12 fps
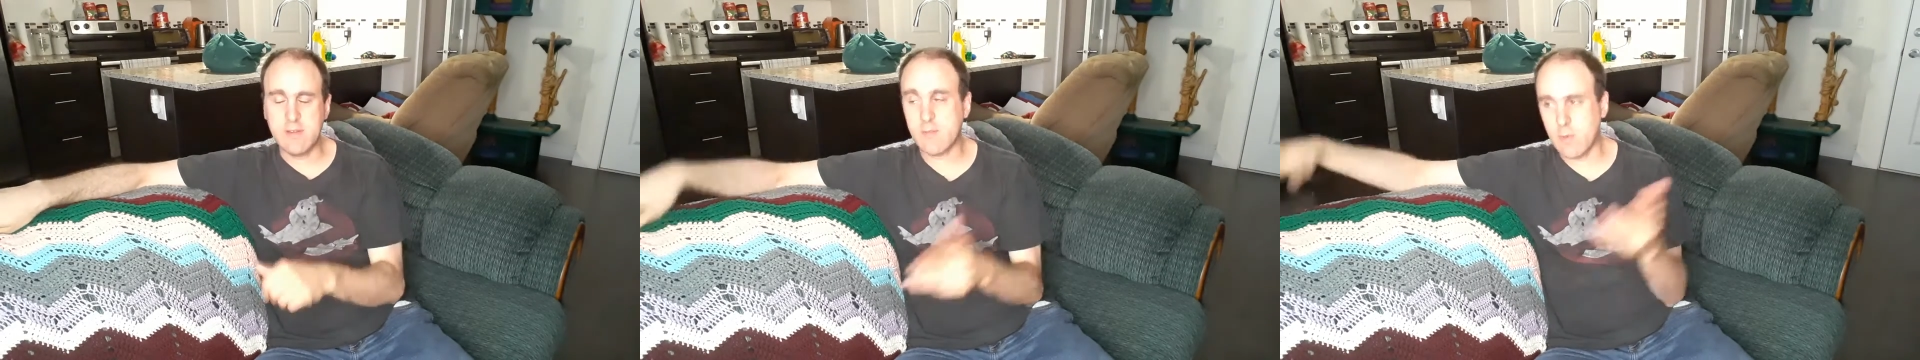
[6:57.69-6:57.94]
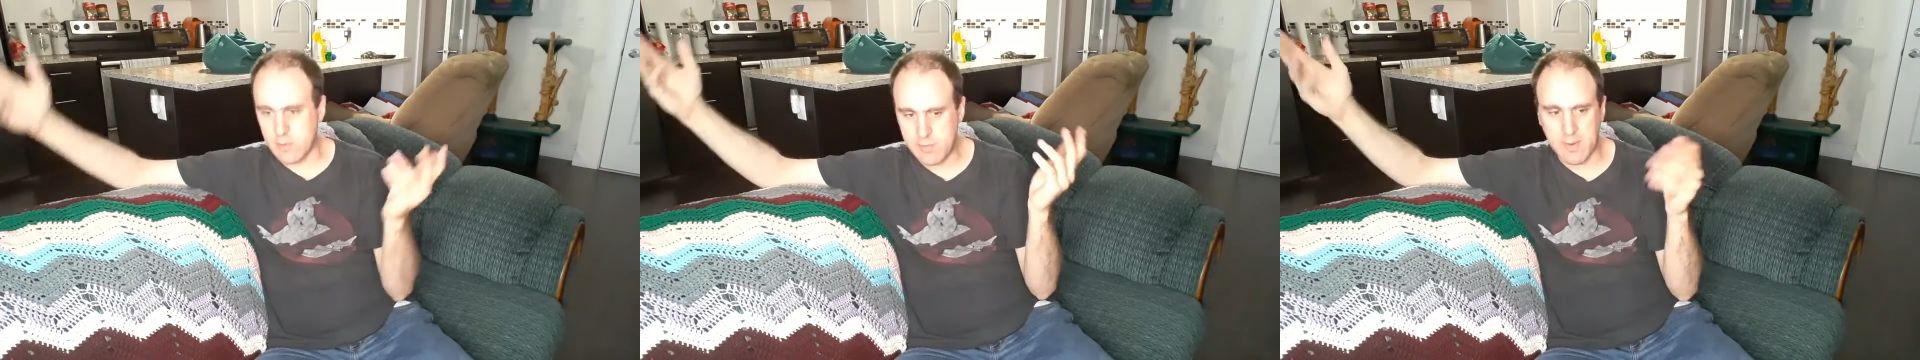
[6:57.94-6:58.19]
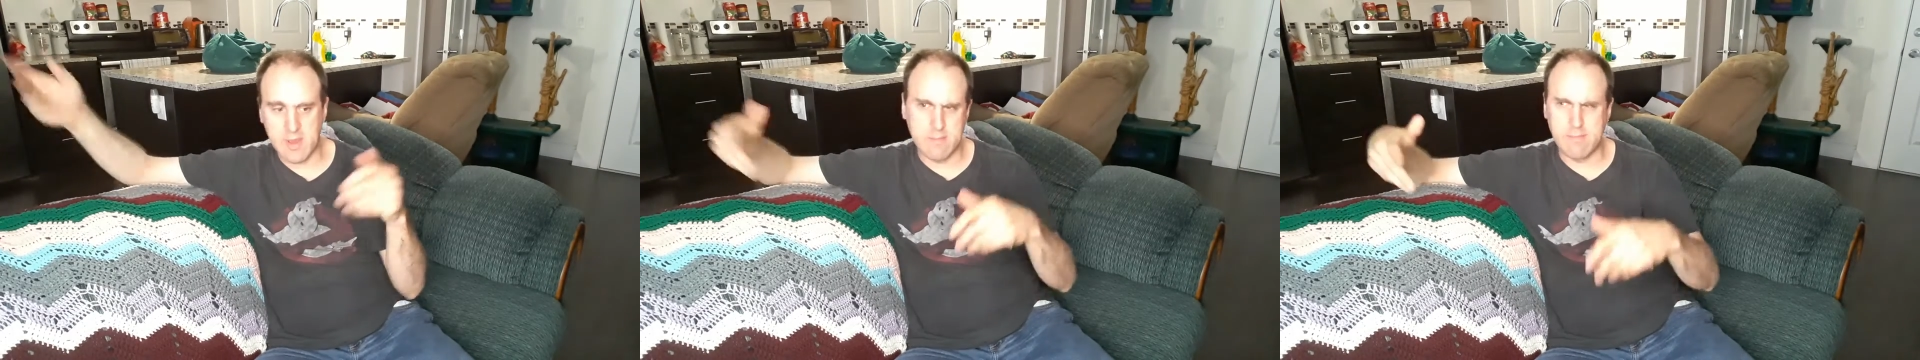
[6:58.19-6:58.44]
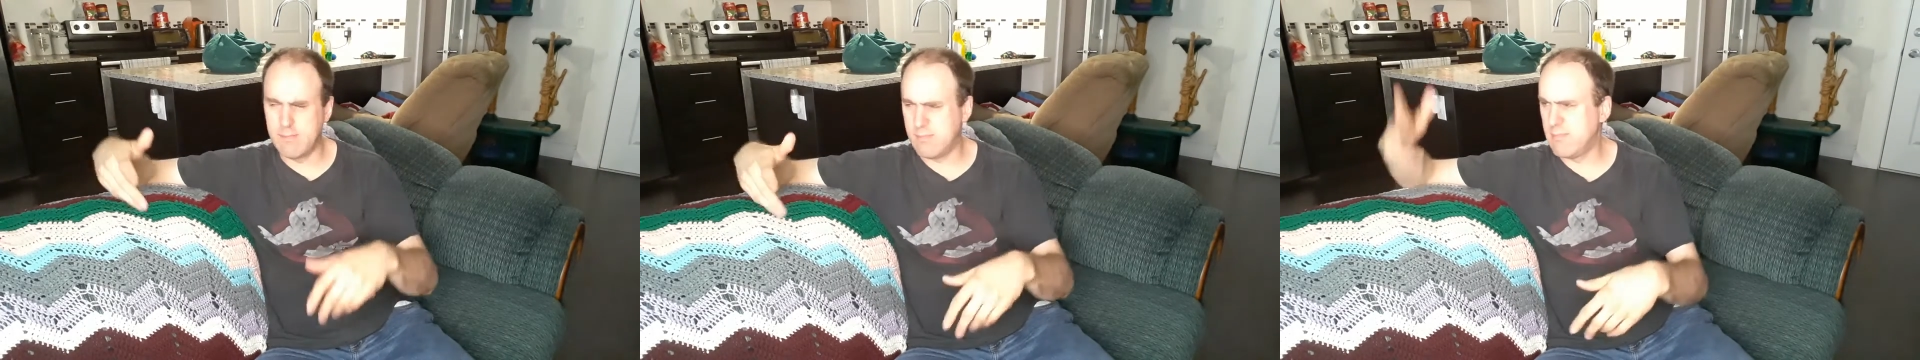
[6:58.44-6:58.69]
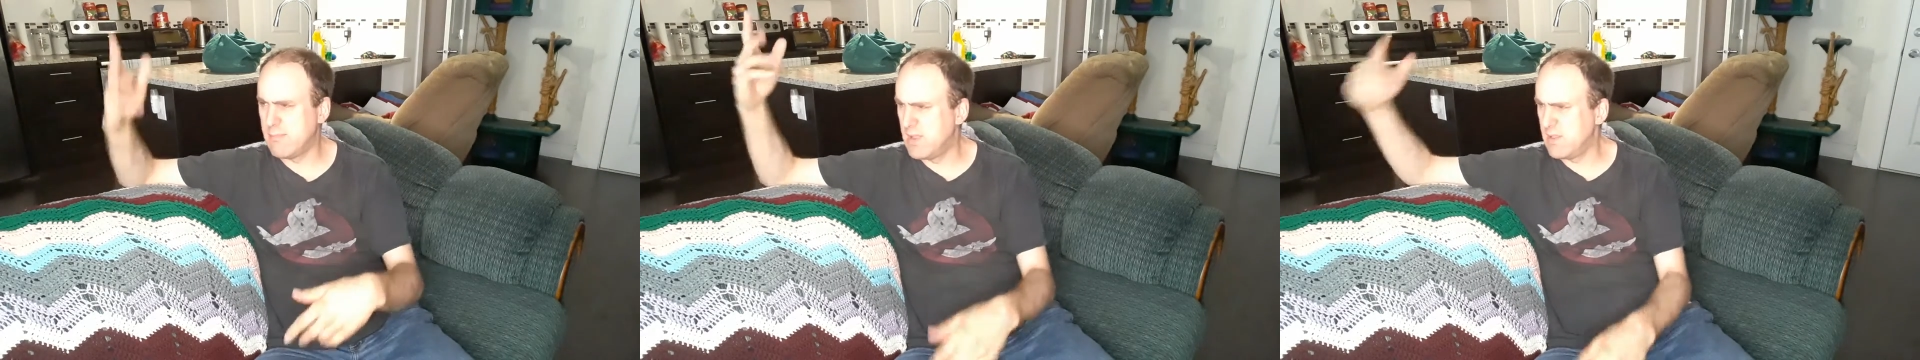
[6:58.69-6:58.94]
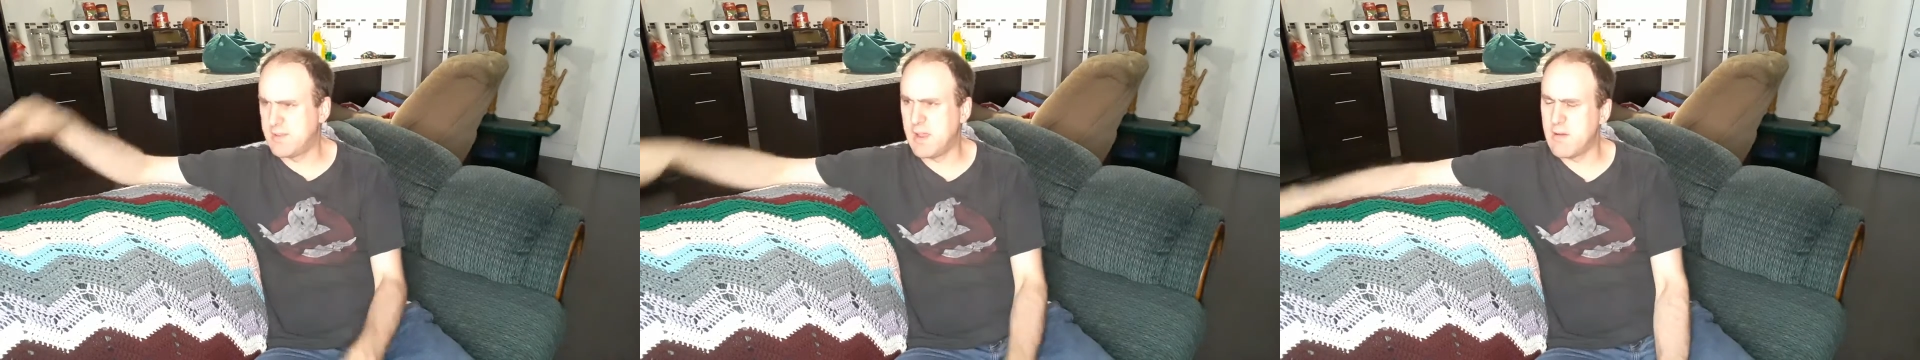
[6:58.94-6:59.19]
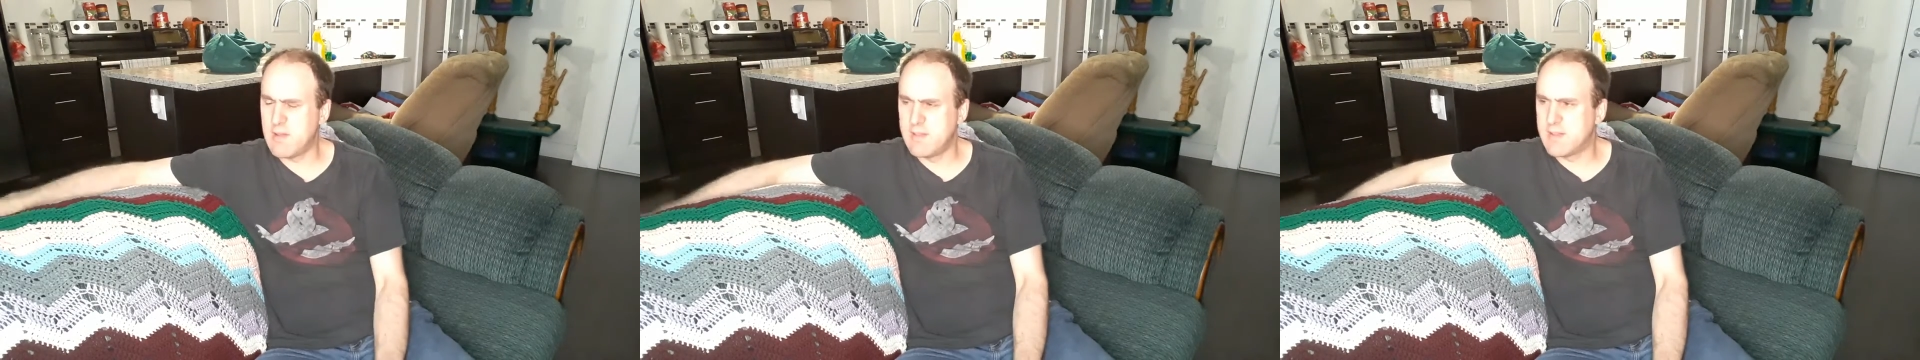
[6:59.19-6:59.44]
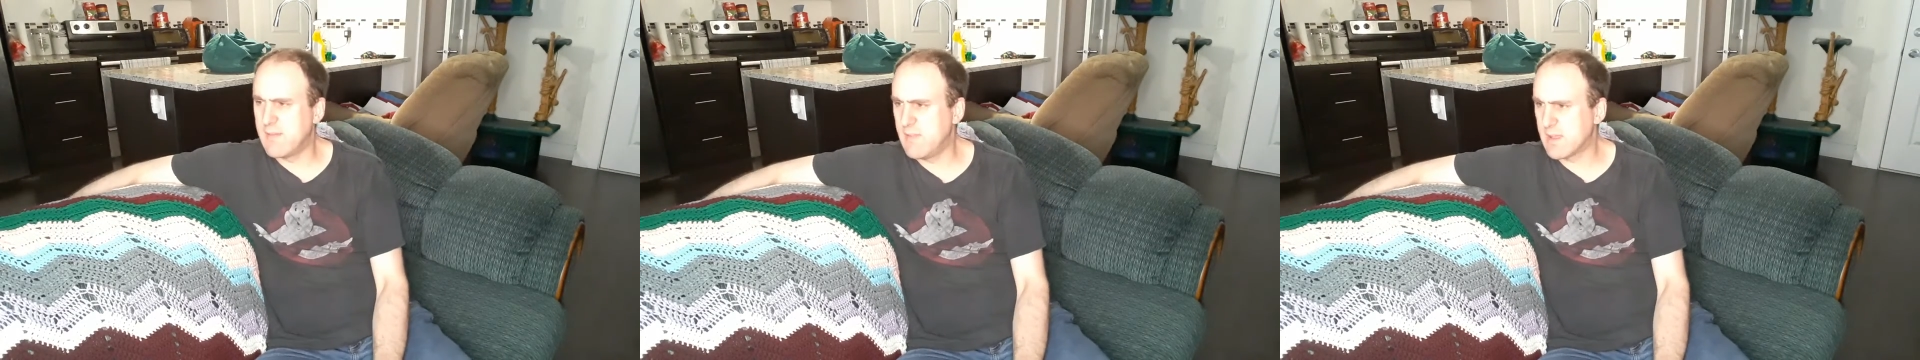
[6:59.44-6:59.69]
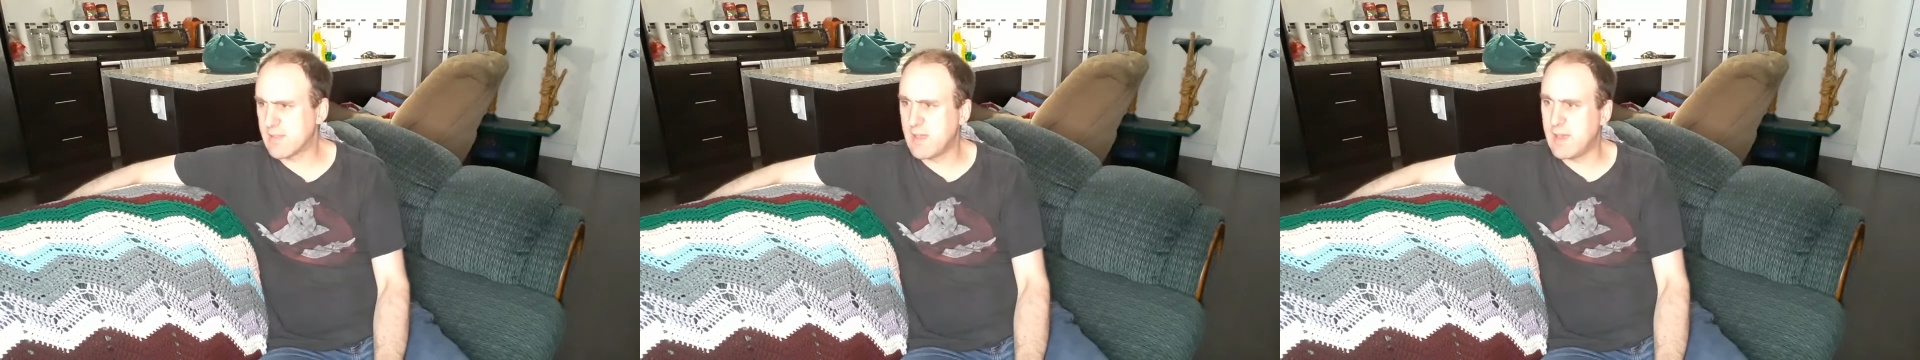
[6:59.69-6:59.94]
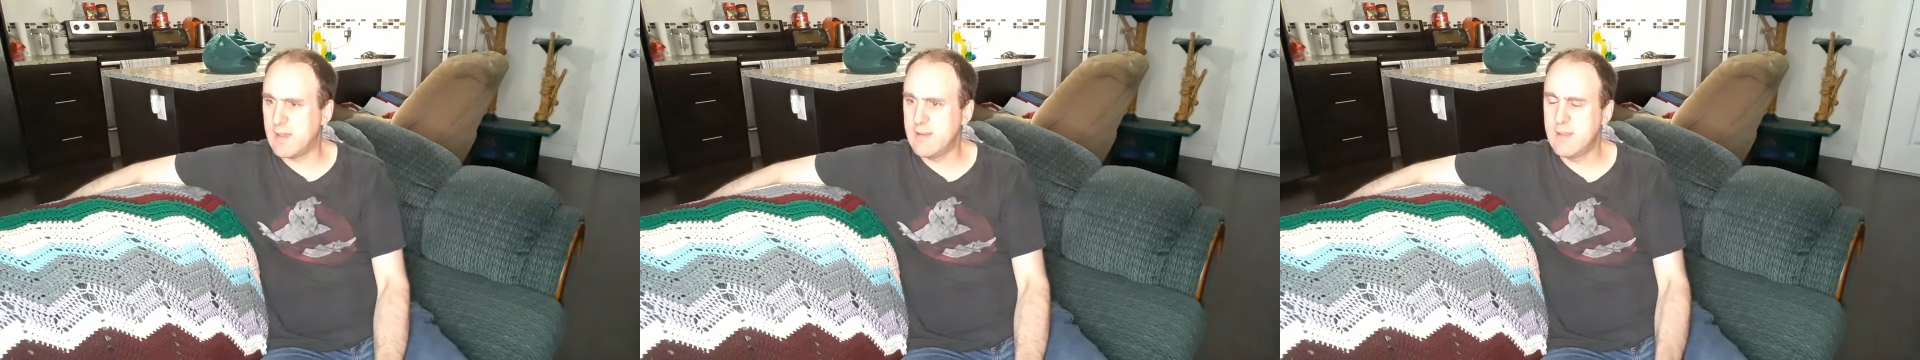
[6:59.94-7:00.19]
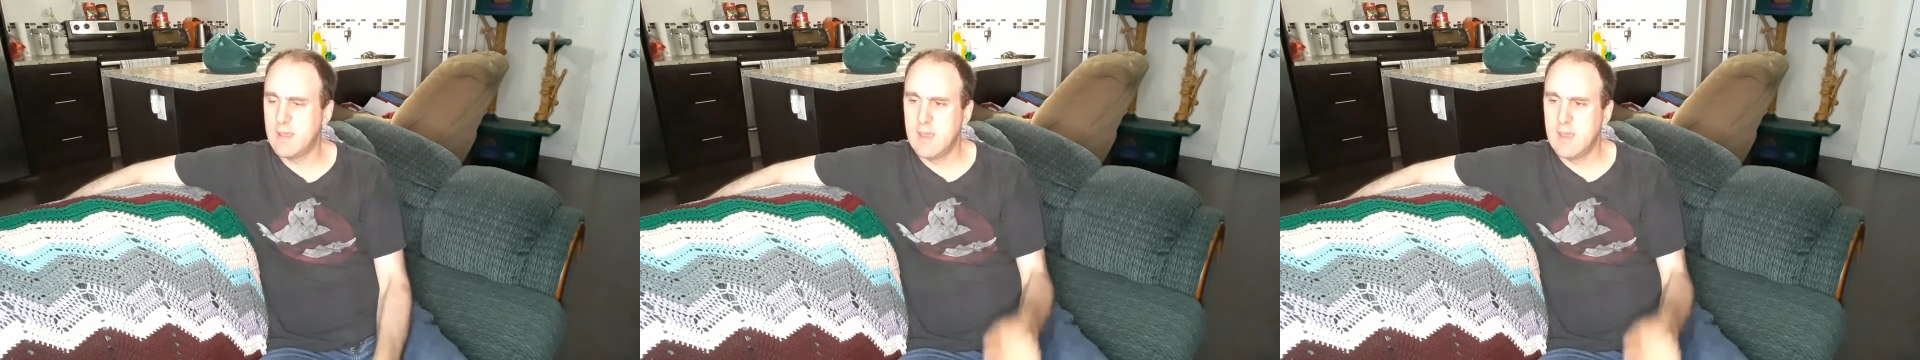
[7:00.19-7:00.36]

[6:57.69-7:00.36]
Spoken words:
of course, by military and stuff like that.